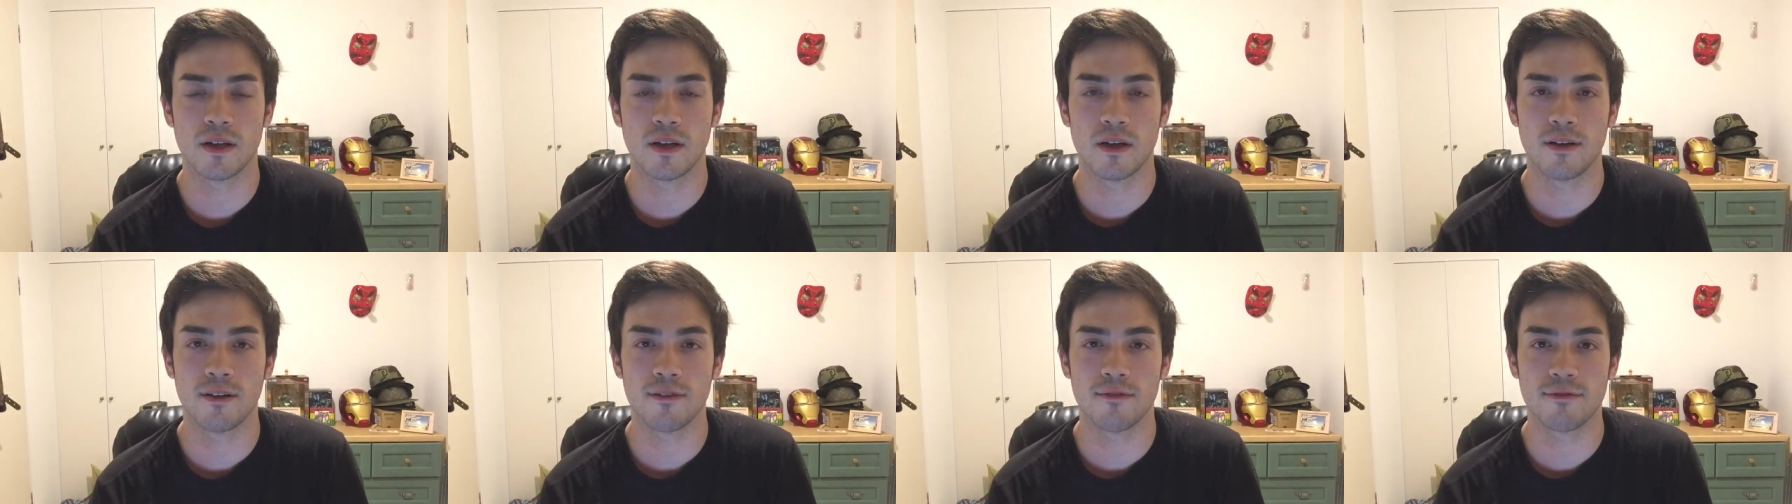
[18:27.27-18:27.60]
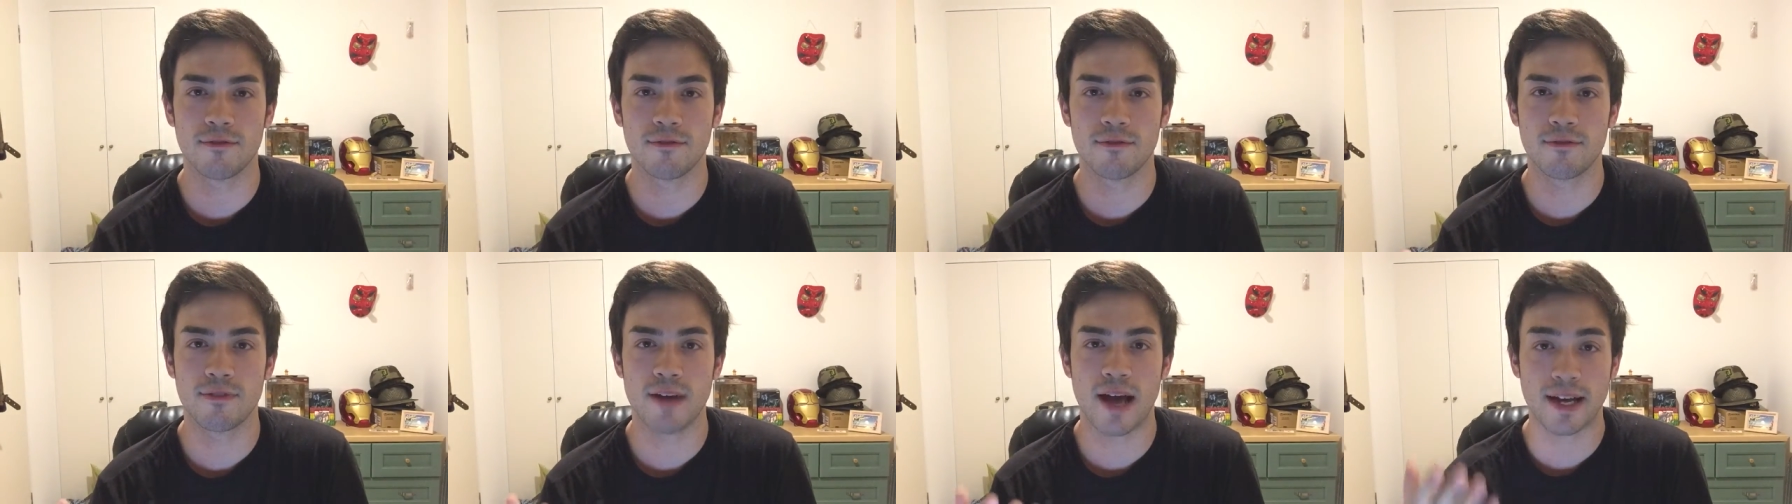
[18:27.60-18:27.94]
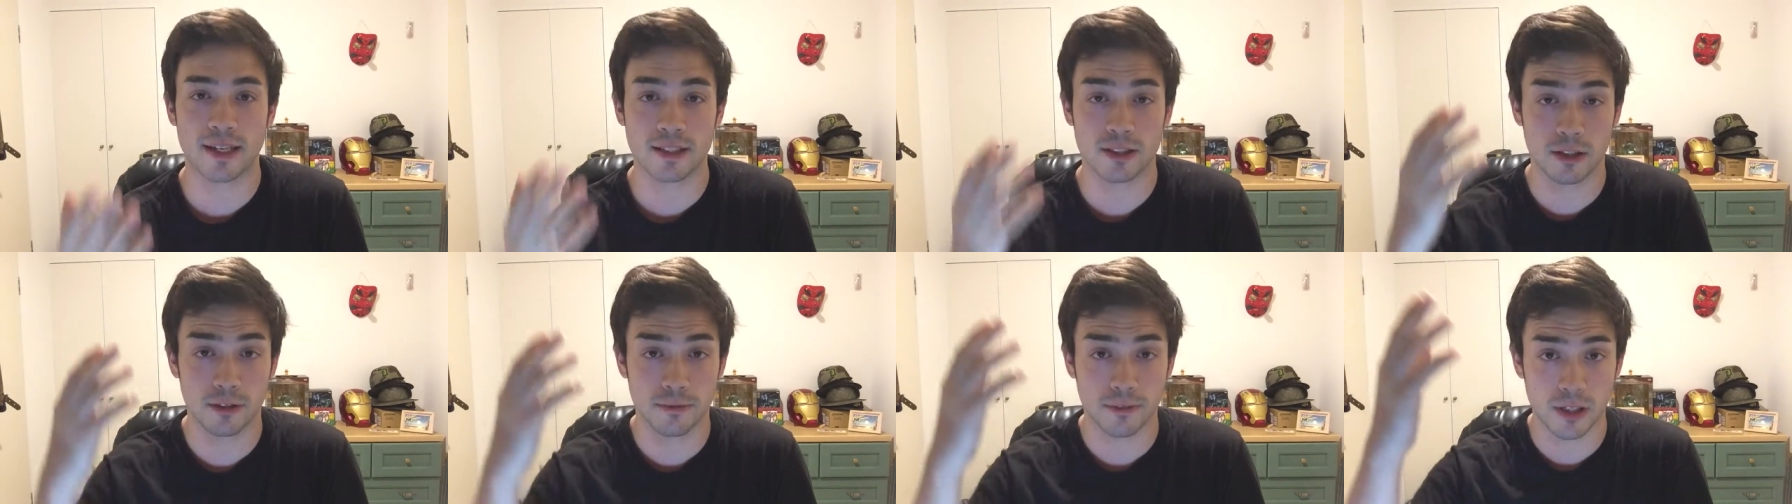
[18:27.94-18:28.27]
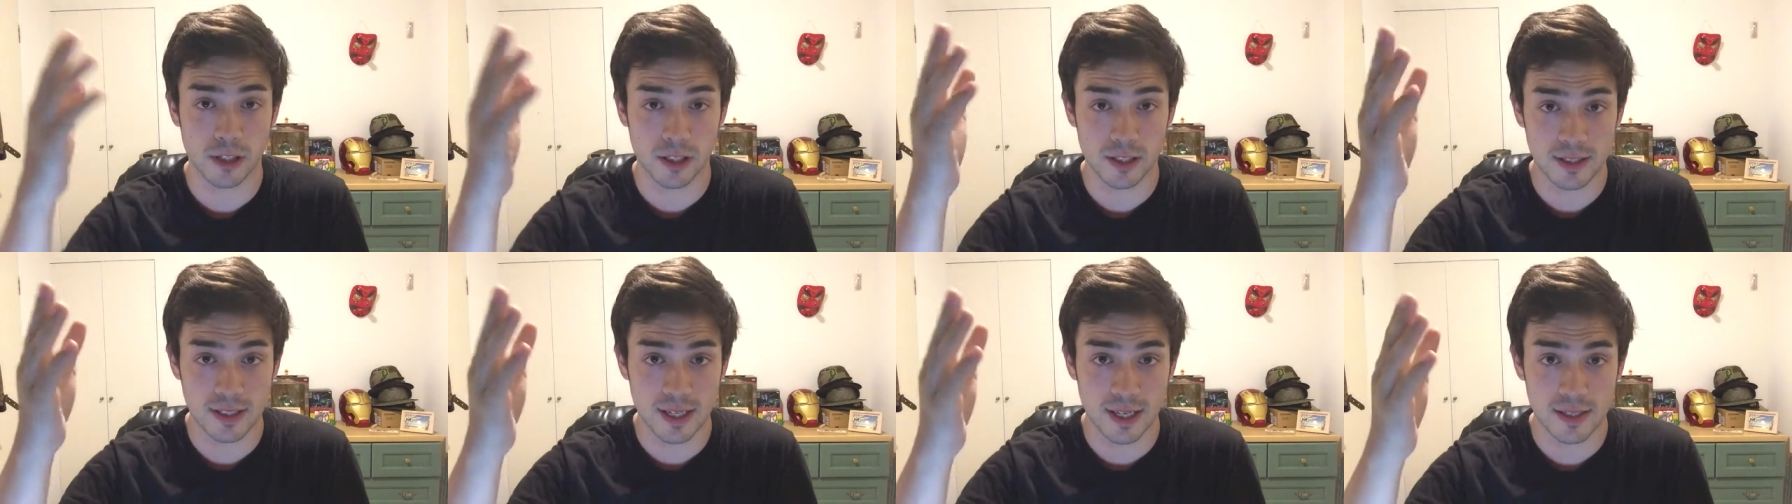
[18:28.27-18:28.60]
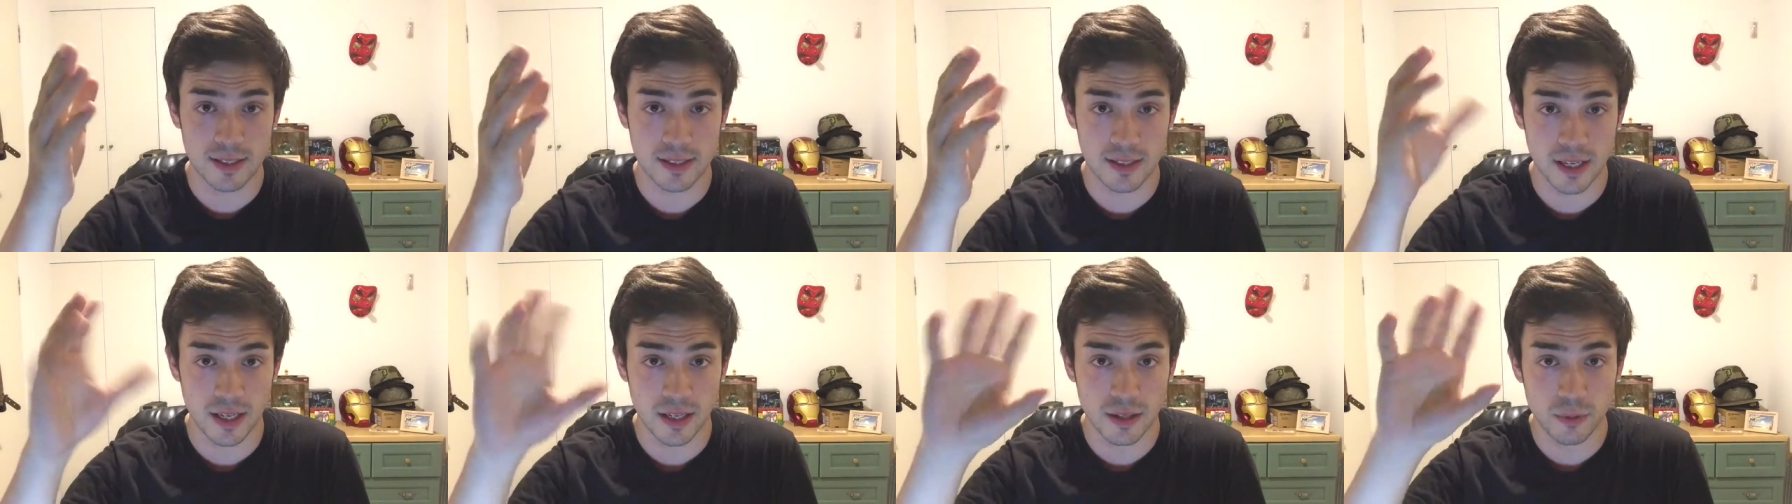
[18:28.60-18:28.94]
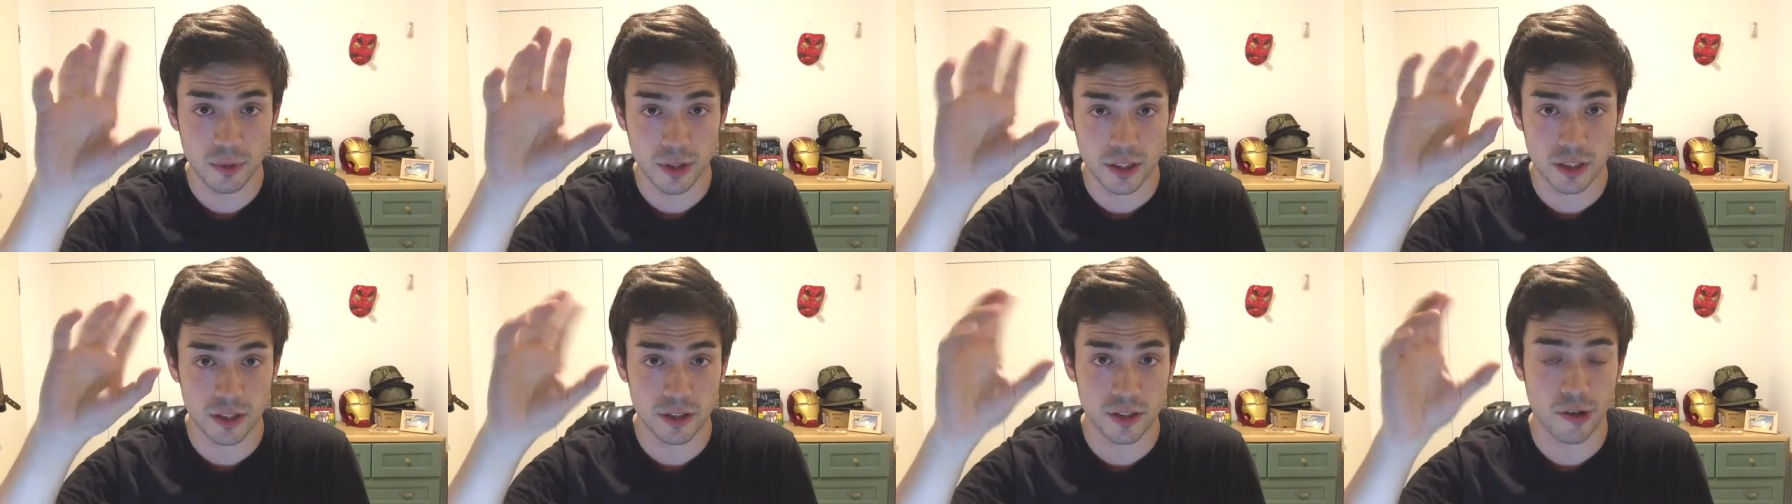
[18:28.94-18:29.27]
of extroverted sensing,
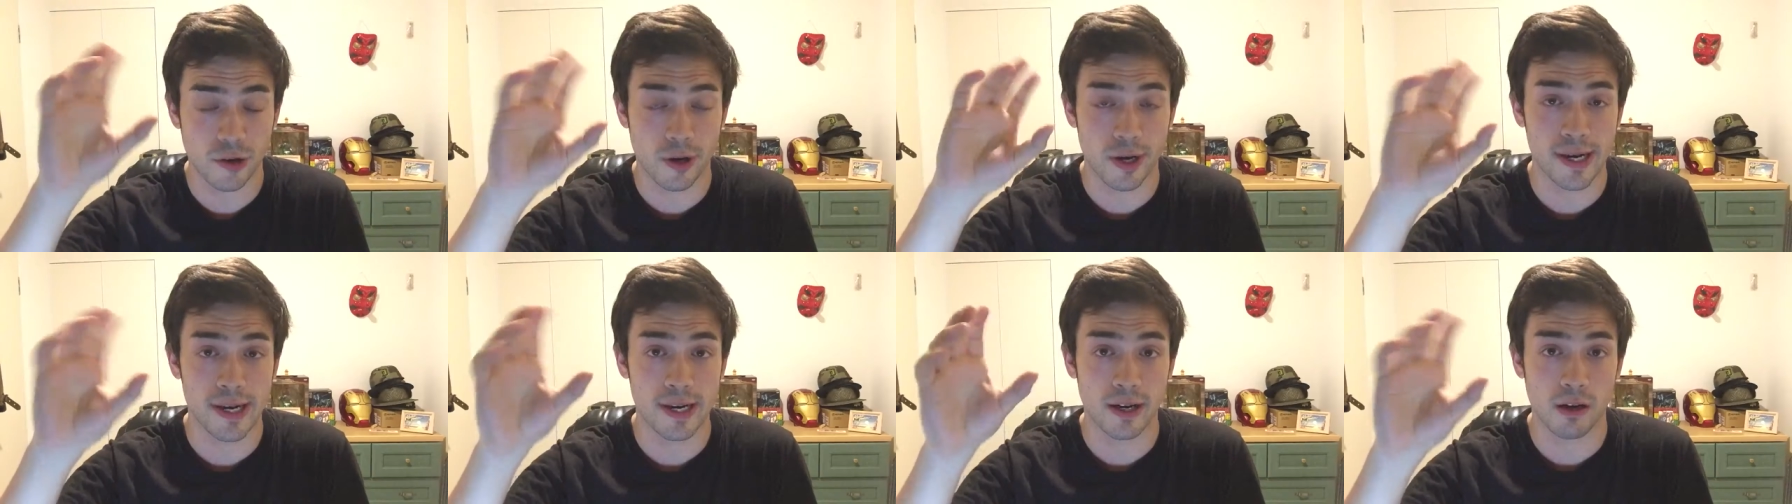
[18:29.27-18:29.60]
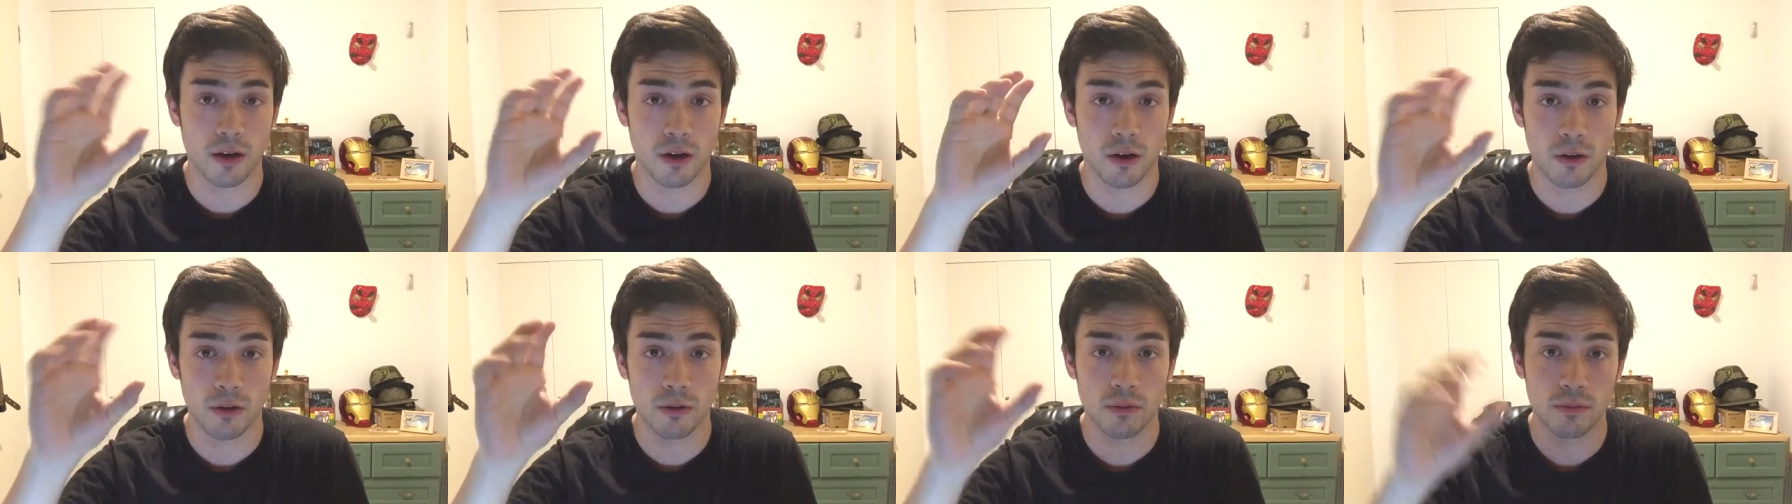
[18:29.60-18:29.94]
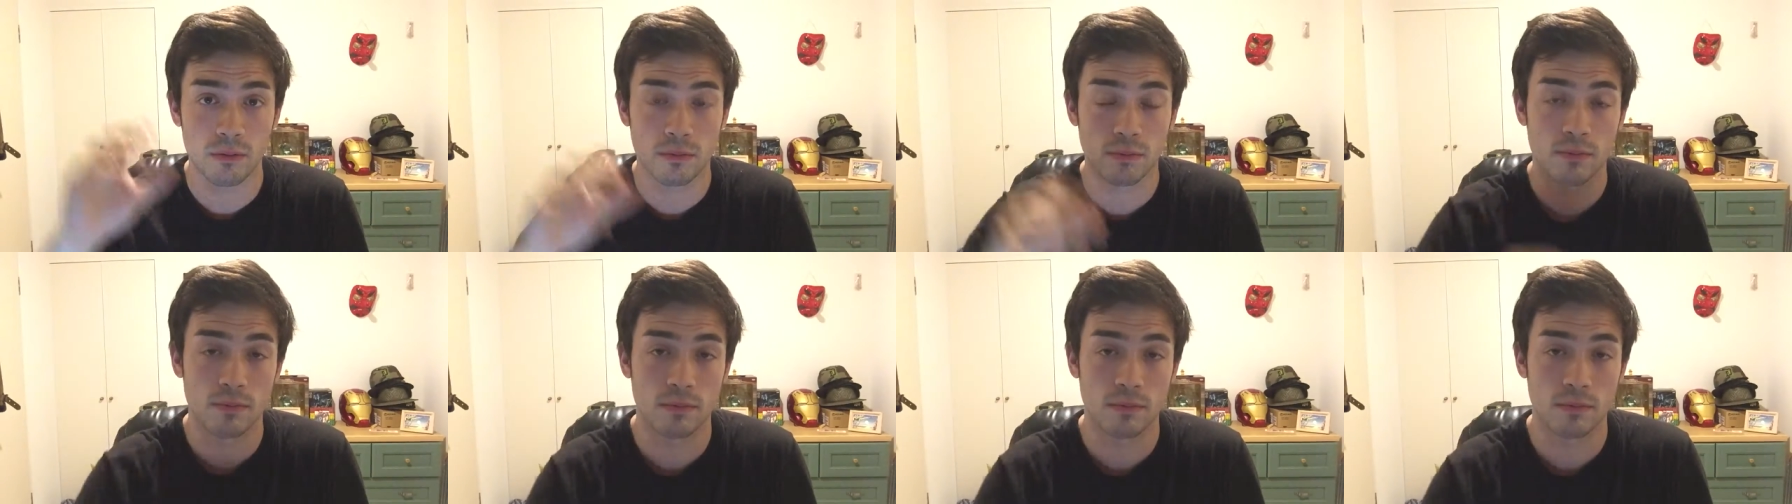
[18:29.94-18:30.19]
which is your hero